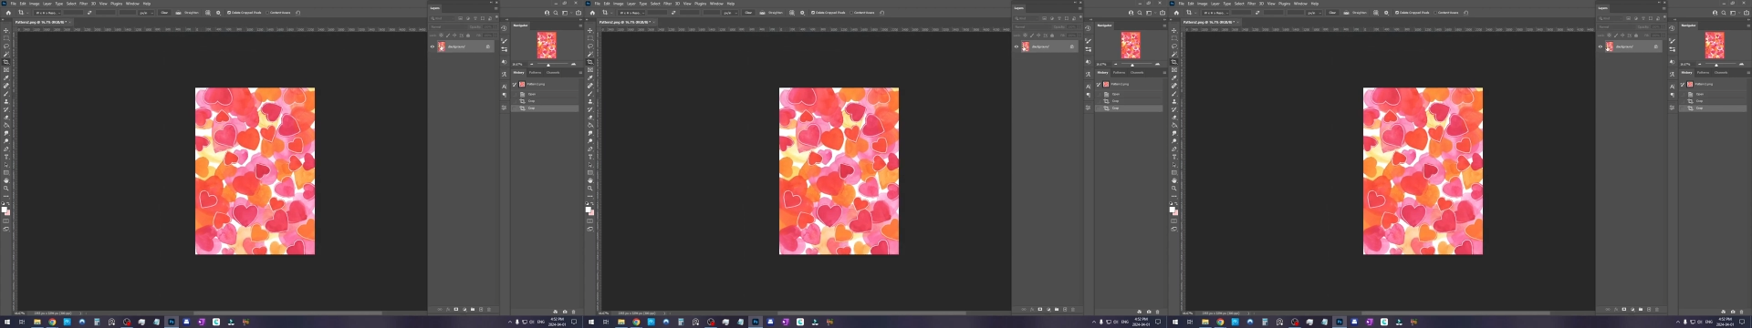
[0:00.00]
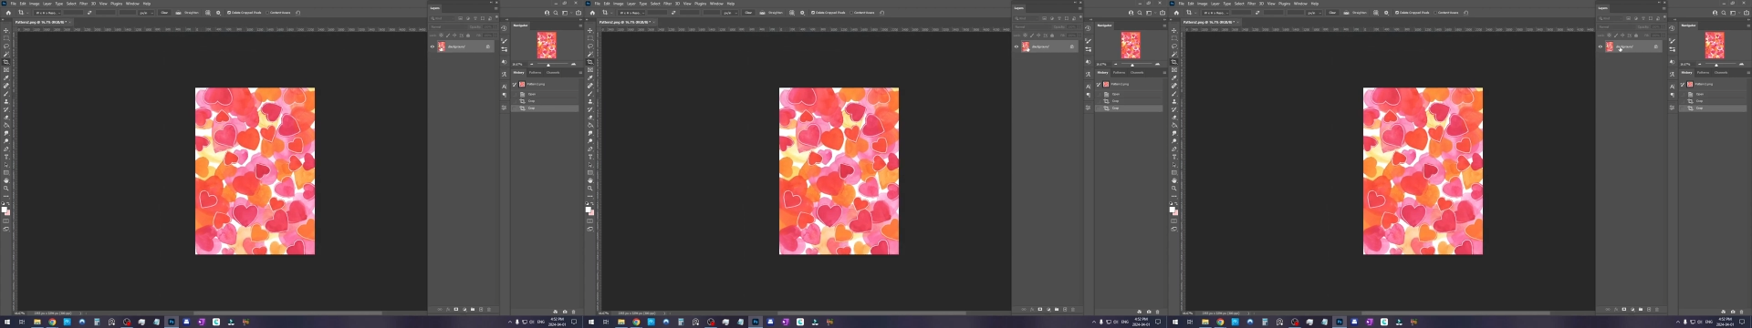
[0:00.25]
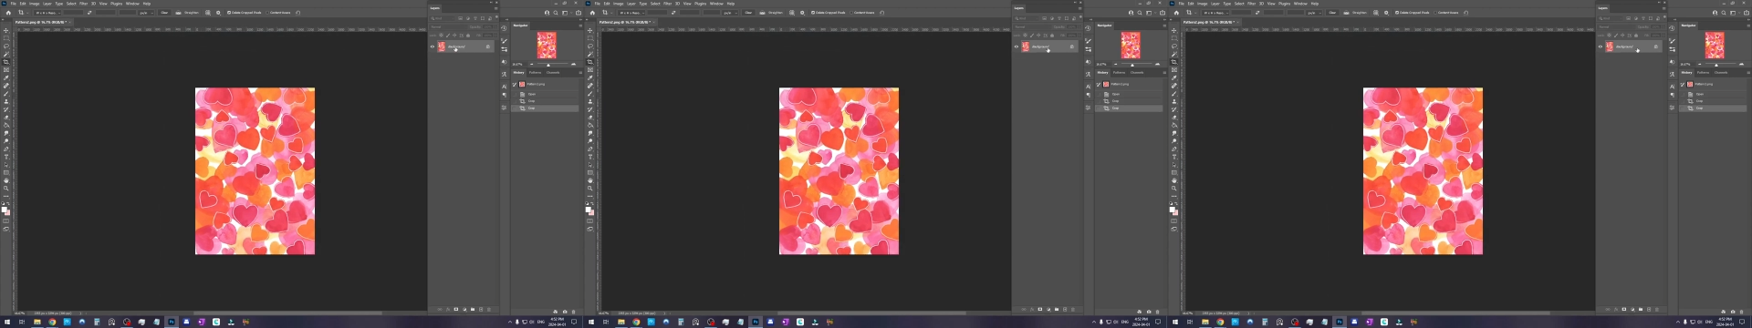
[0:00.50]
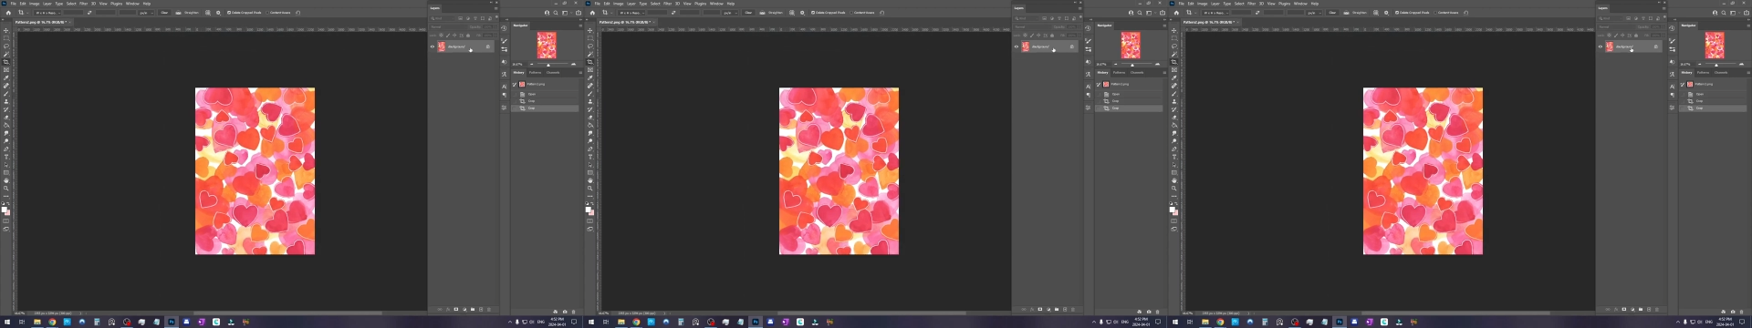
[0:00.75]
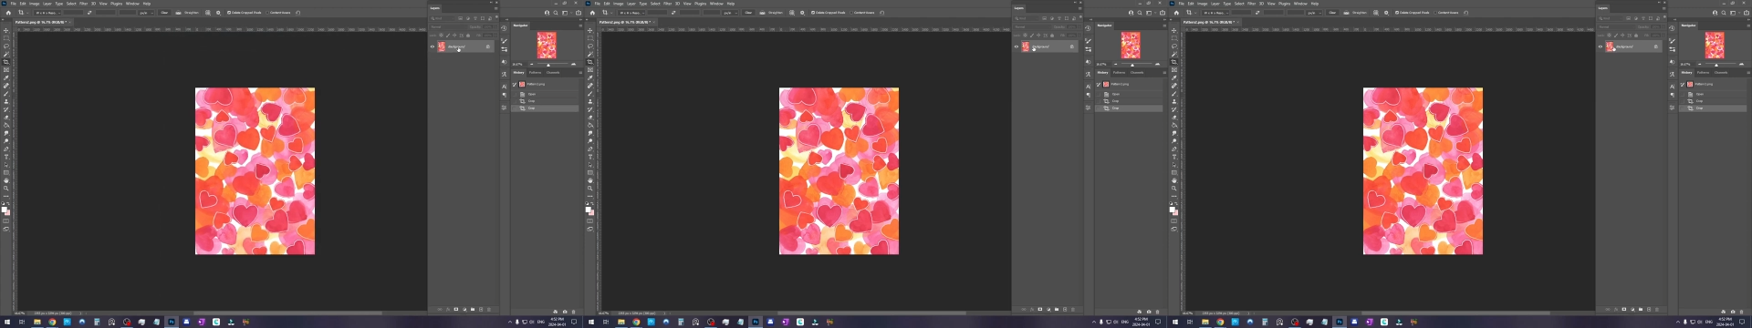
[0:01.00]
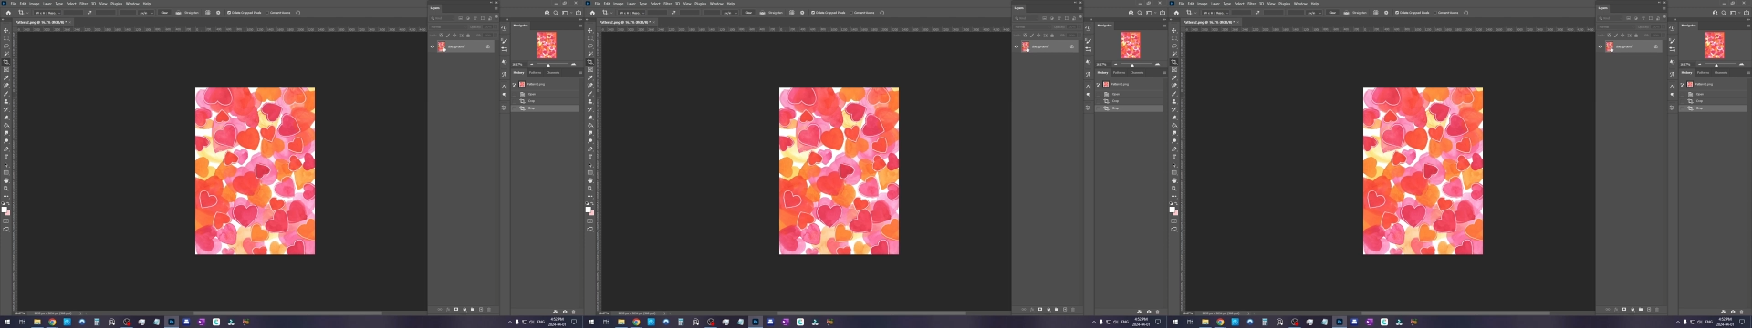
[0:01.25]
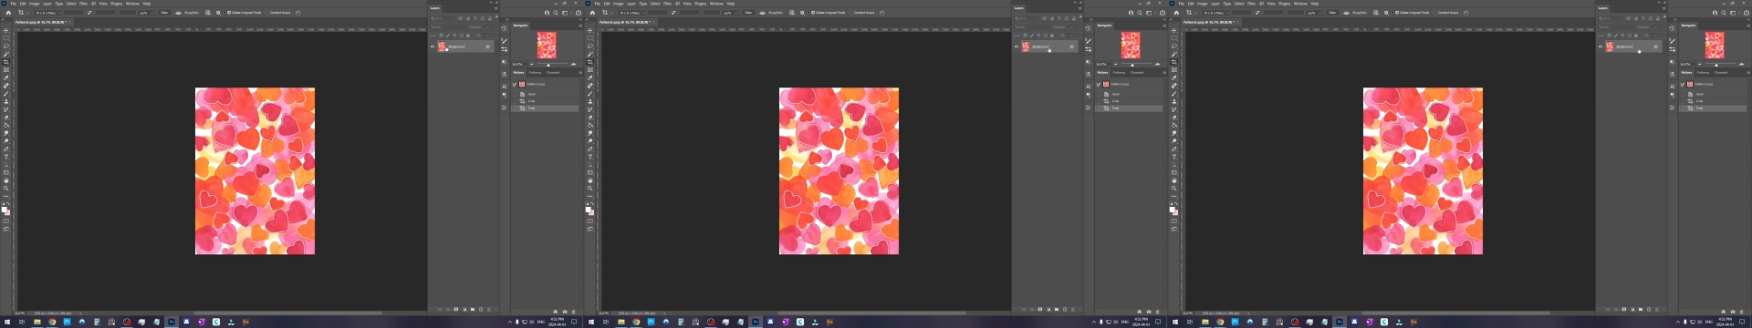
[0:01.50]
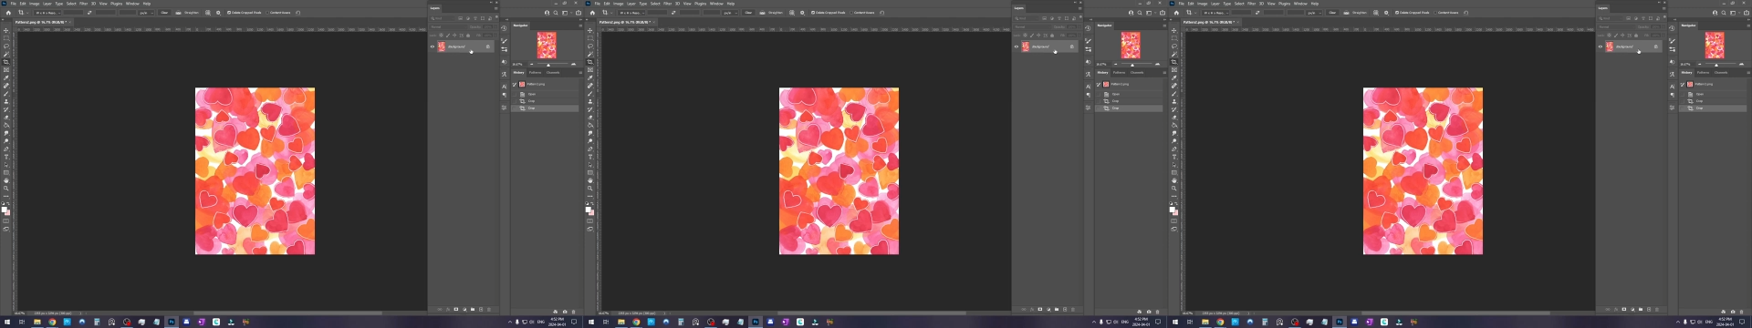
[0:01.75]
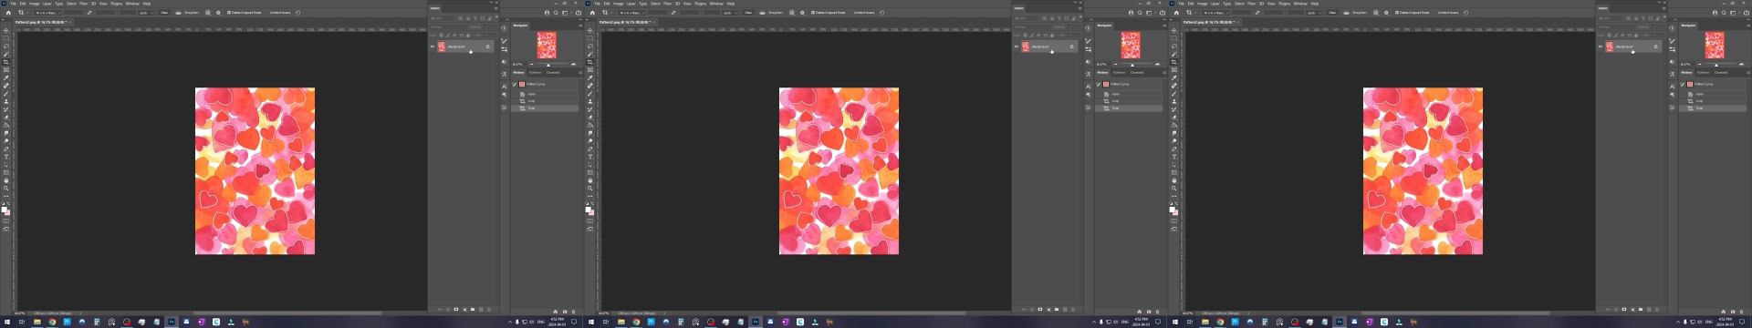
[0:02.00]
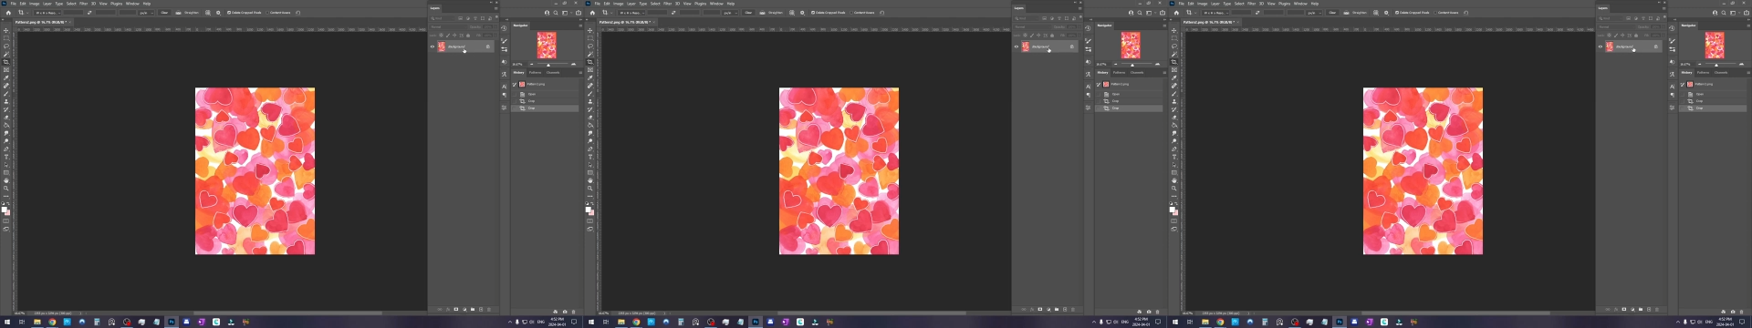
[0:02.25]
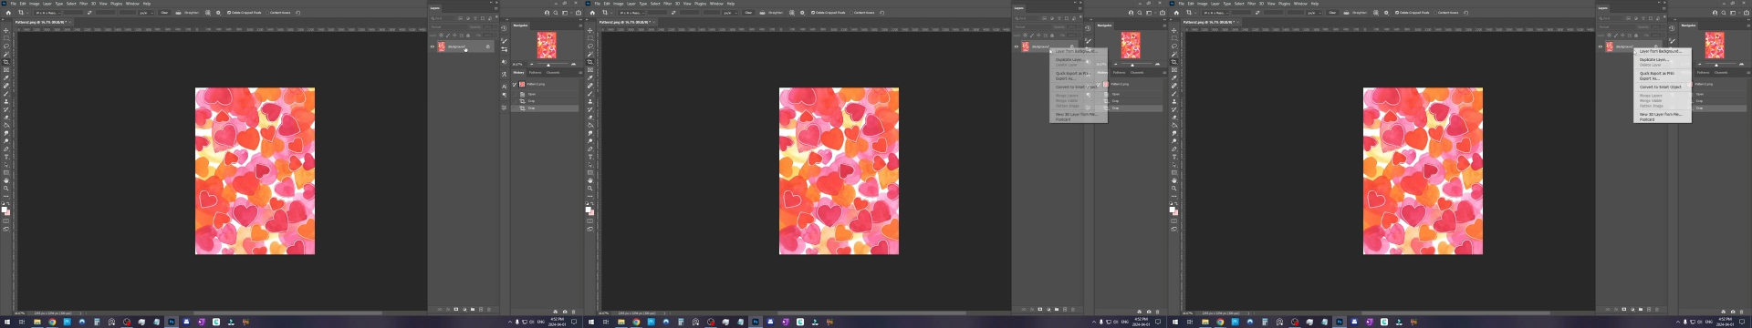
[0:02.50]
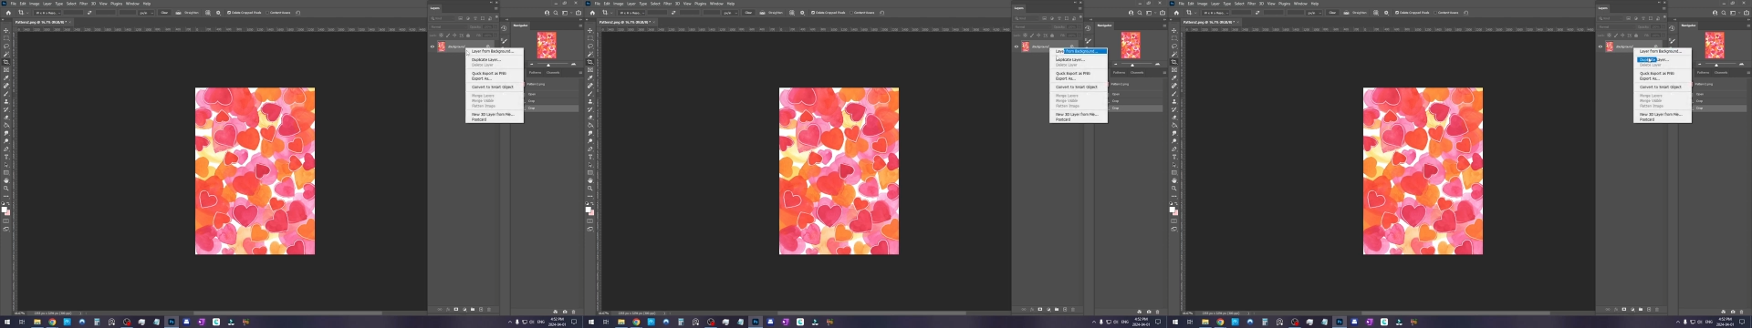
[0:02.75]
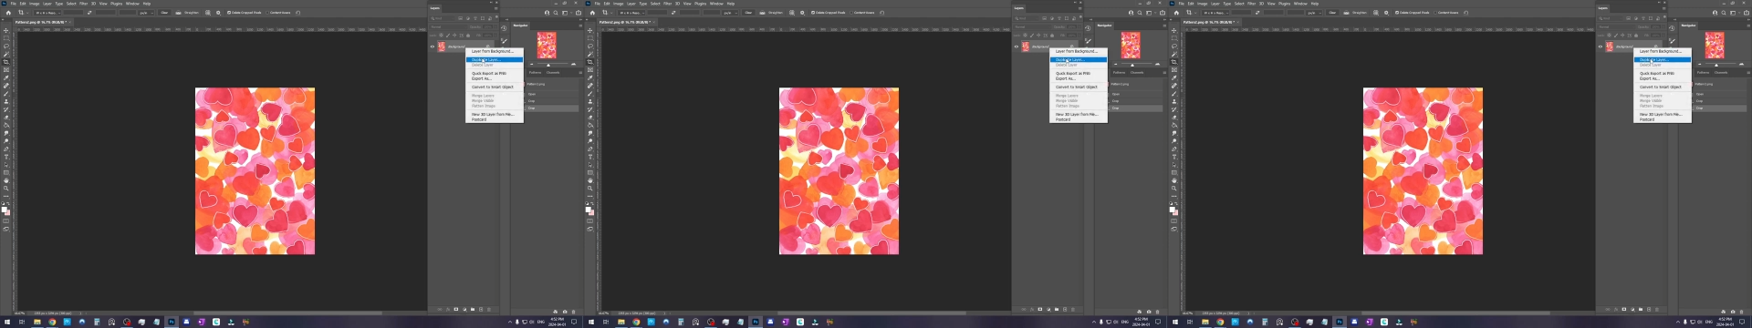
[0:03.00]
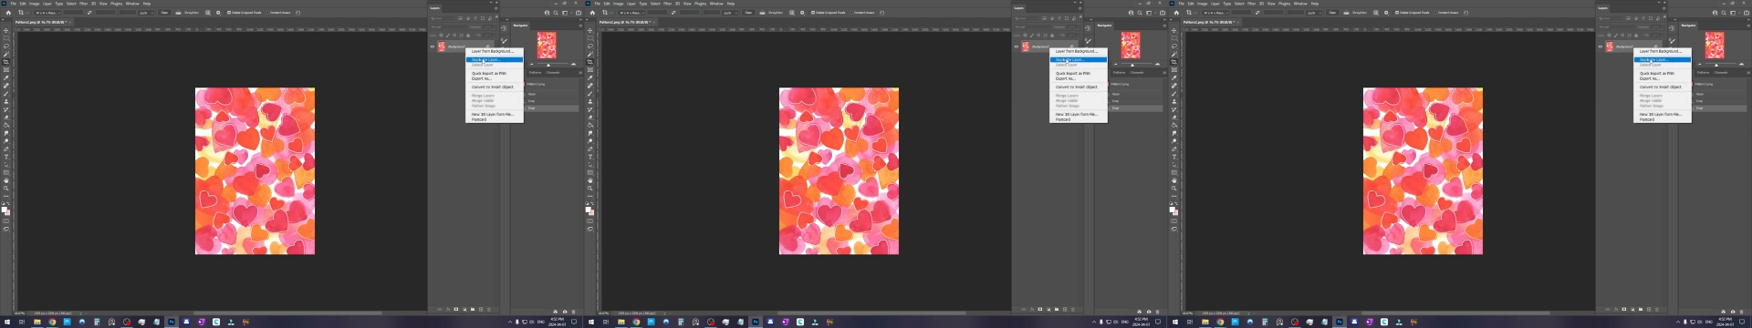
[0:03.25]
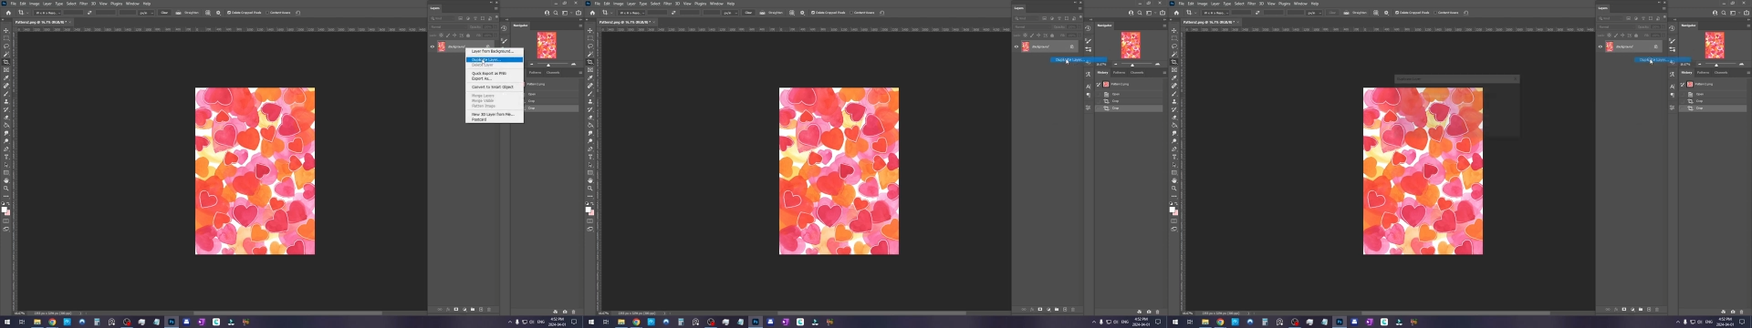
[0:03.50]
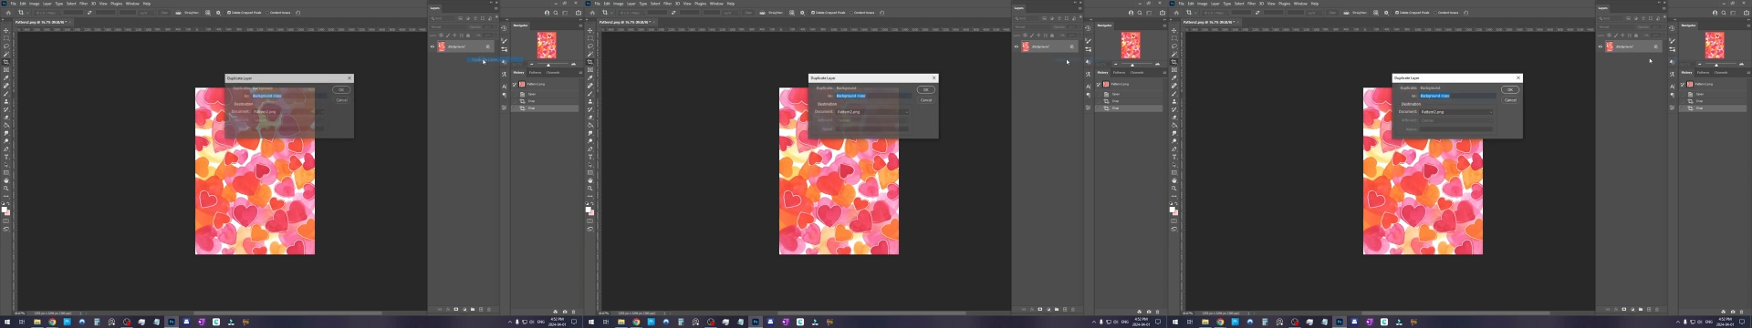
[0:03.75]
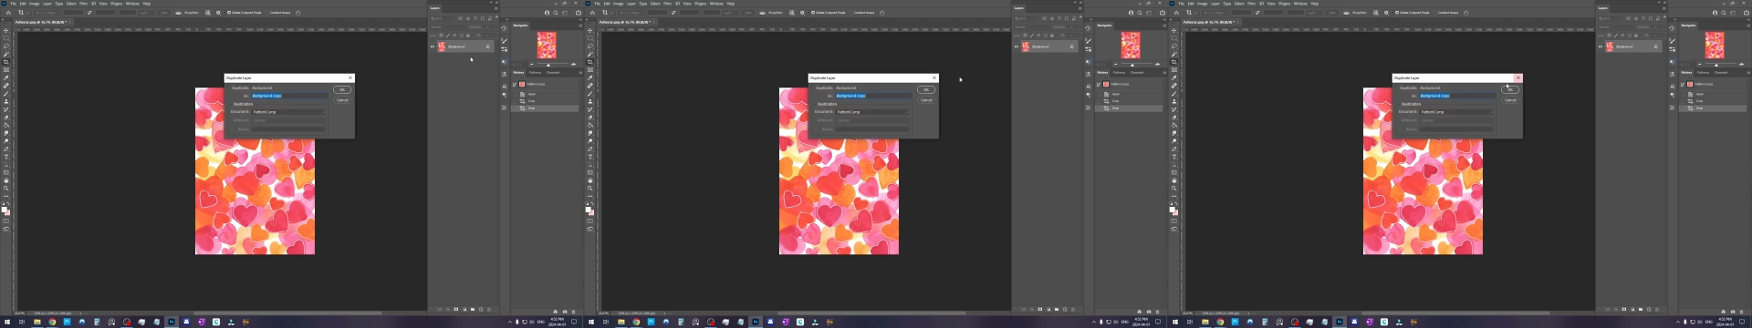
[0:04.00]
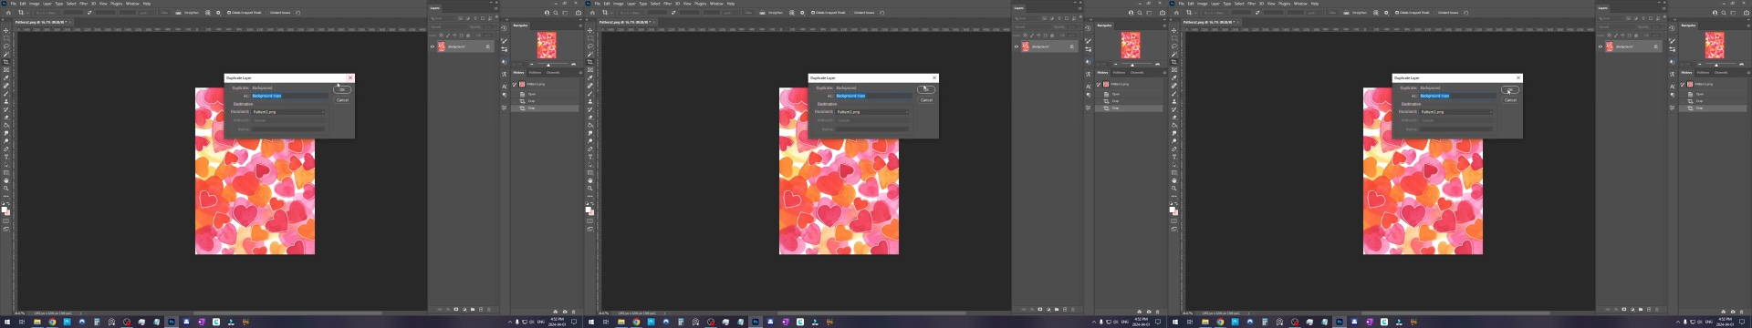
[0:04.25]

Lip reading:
(no speaker visible)